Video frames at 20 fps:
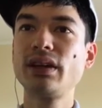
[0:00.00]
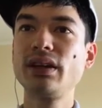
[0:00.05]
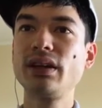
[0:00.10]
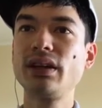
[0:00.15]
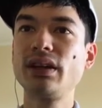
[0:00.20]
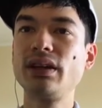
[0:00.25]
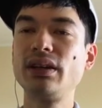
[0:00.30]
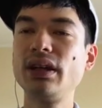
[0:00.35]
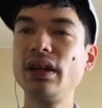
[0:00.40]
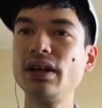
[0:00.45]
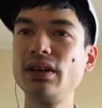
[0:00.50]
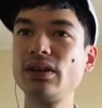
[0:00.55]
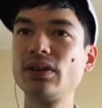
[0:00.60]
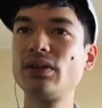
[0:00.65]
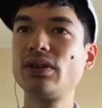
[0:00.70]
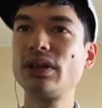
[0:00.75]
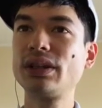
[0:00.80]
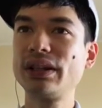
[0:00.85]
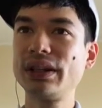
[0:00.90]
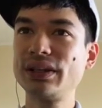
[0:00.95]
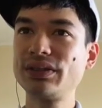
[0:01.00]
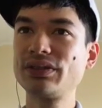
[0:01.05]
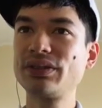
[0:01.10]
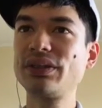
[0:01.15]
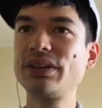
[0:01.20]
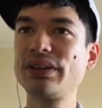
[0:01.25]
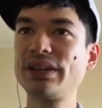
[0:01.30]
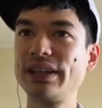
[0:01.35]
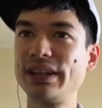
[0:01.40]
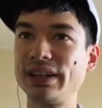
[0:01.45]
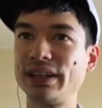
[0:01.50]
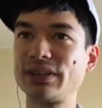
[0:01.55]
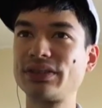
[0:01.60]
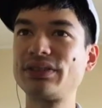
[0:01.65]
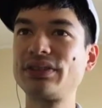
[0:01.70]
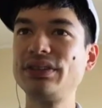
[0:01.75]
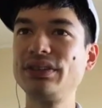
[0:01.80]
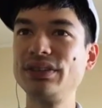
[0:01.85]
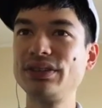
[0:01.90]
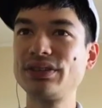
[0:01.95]
And now uh, Lancelot
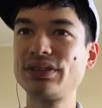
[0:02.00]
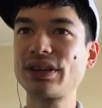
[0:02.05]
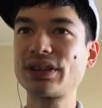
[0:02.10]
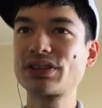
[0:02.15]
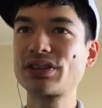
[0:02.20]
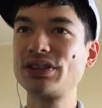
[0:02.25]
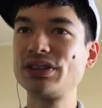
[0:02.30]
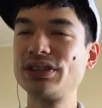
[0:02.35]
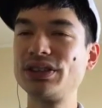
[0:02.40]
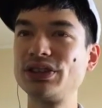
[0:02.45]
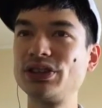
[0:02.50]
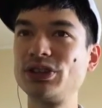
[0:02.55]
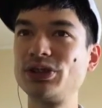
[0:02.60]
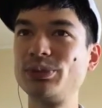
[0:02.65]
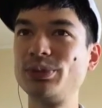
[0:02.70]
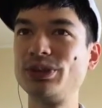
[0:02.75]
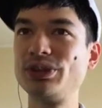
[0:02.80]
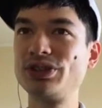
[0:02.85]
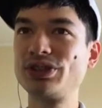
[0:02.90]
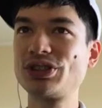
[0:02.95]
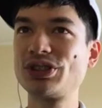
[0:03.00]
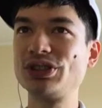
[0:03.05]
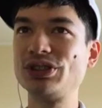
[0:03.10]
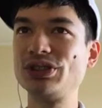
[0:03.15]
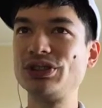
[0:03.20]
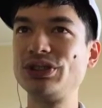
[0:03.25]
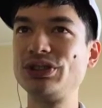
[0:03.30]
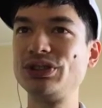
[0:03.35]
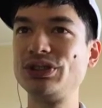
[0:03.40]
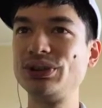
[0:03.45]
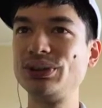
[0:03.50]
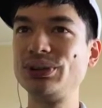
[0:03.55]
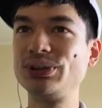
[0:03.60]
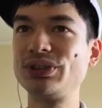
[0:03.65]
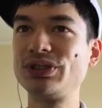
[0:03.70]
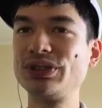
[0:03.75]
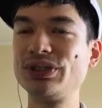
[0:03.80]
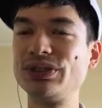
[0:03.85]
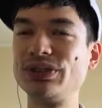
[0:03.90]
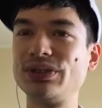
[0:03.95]
X, he is actually in good position to
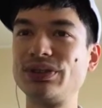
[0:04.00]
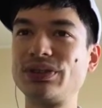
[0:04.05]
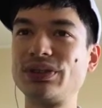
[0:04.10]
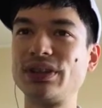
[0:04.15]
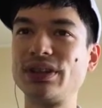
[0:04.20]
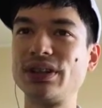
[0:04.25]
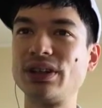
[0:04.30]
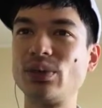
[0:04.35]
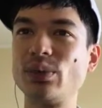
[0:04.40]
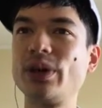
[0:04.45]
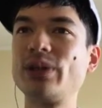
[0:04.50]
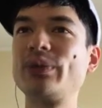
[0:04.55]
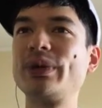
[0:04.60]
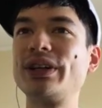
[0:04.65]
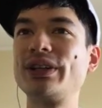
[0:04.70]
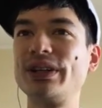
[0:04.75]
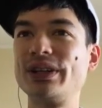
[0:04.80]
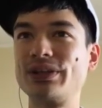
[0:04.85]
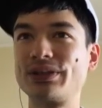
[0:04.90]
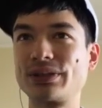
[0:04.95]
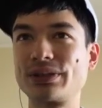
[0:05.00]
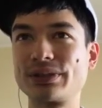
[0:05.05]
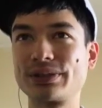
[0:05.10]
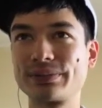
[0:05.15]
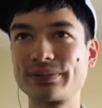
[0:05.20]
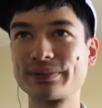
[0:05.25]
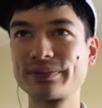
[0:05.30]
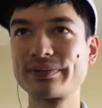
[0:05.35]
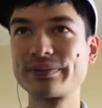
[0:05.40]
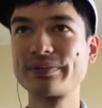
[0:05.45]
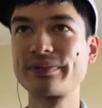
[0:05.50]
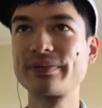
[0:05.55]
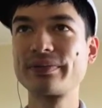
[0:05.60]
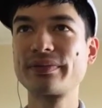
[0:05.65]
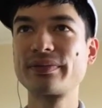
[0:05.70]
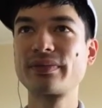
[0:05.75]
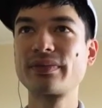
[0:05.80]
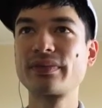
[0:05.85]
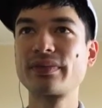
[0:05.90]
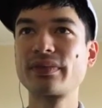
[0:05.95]
use his uh, one-way laser.
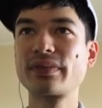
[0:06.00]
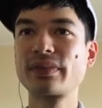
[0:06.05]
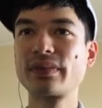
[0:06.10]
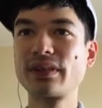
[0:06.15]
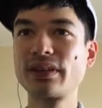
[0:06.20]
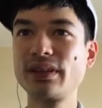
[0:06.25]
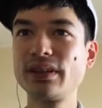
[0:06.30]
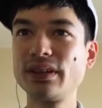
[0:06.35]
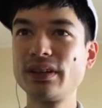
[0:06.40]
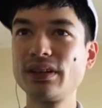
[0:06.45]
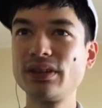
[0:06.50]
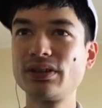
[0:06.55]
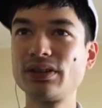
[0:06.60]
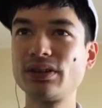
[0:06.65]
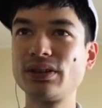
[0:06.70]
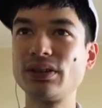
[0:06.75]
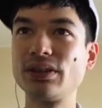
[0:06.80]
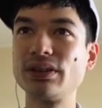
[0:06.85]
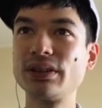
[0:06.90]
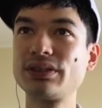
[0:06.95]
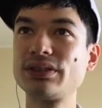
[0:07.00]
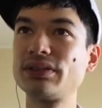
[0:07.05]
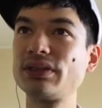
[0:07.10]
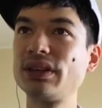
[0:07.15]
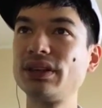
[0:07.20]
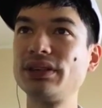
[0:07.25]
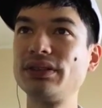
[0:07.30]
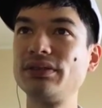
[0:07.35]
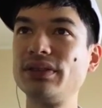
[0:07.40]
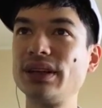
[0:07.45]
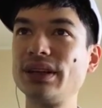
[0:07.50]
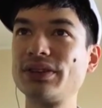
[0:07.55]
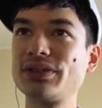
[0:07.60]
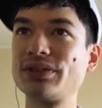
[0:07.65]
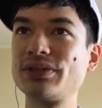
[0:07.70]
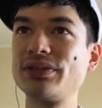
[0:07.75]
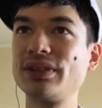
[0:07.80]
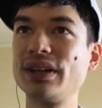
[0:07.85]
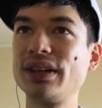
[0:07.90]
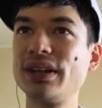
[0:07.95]
So let's take advantage
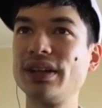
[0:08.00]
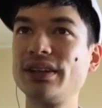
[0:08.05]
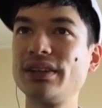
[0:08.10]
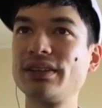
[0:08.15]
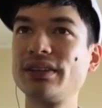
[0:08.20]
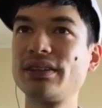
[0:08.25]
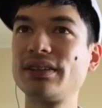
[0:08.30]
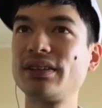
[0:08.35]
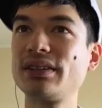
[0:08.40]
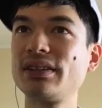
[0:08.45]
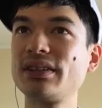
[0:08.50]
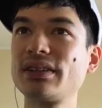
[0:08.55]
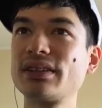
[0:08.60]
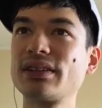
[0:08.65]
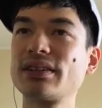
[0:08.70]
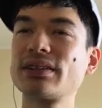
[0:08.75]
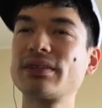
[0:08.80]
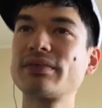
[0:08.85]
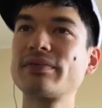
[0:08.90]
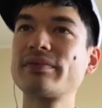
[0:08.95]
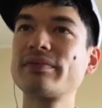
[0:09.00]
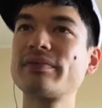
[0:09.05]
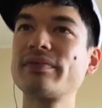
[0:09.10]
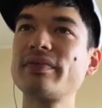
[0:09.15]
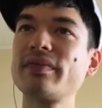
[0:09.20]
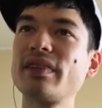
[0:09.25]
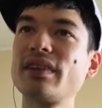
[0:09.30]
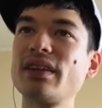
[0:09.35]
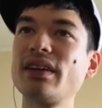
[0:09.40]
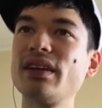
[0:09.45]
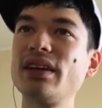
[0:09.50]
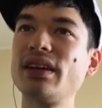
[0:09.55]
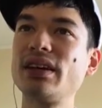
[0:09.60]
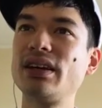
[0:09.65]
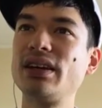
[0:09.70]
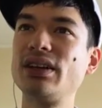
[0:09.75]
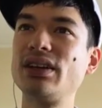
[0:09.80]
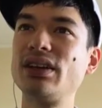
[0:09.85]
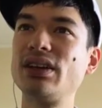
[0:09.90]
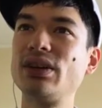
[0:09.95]
of that.
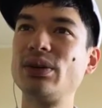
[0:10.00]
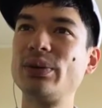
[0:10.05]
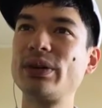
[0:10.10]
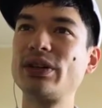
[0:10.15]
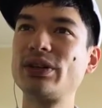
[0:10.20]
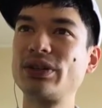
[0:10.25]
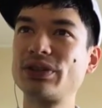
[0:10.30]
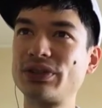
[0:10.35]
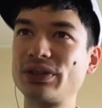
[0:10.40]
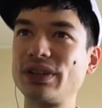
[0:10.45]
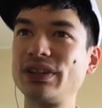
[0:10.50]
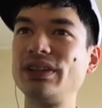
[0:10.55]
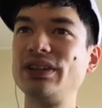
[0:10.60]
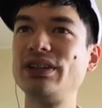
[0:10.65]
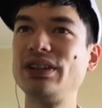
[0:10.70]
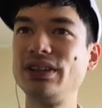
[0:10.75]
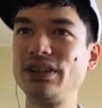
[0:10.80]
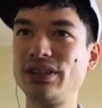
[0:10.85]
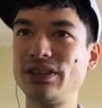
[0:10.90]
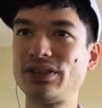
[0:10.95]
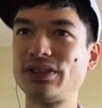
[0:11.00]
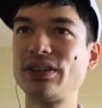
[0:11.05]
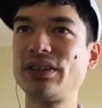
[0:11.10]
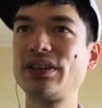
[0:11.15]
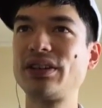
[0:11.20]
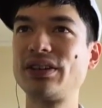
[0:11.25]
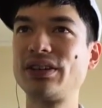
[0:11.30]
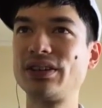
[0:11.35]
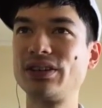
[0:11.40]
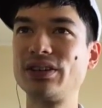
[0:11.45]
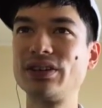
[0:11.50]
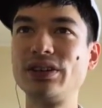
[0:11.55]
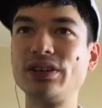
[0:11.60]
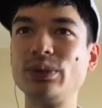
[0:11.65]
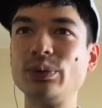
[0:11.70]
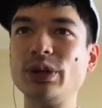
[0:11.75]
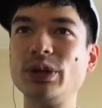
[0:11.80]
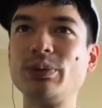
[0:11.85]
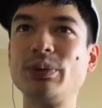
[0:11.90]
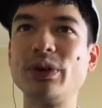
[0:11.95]
And uh, we can also get the Deity Slayer into the
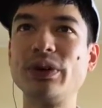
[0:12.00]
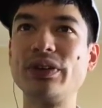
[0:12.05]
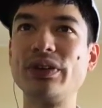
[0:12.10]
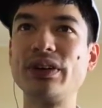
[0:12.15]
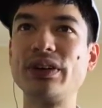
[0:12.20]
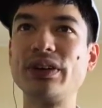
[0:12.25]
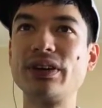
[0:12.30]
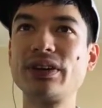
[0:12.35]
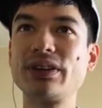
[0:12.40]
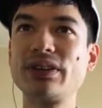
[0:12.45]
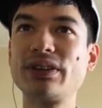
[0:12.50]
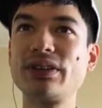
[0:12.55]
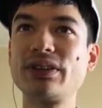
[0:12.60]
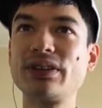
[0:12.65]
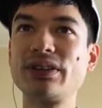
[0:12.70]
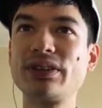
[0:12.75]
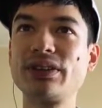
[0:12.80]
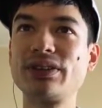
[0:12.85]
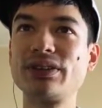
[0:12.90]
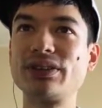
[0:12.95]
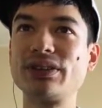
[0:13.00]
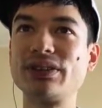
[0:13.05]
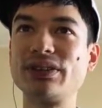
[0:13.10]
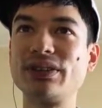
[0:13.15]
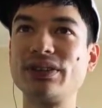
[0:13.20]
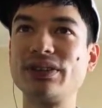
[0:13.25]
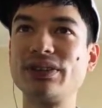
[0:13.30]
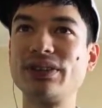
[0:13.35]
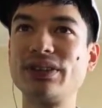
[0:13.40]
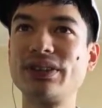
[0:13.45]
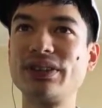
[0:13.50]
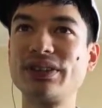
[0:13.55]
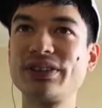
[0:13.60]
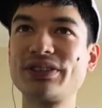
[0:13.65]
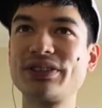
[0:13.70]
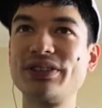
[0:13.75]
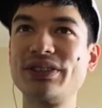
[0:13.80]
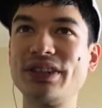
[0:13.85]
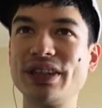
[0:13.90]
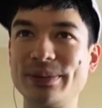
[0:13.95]
weak point there. So
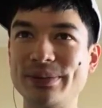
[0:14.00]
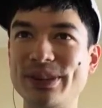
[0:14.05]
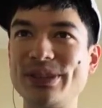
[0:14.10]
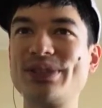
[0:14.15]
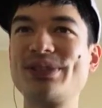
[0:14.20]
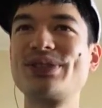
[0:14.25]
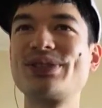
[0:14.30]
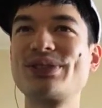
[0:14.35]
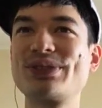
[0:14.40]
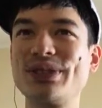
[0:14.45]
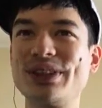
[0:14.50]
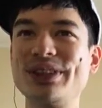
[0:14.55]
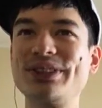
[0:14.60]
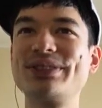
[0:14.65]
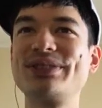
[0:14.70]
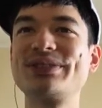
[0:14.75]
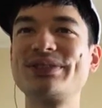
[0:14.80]
lots of damage, great.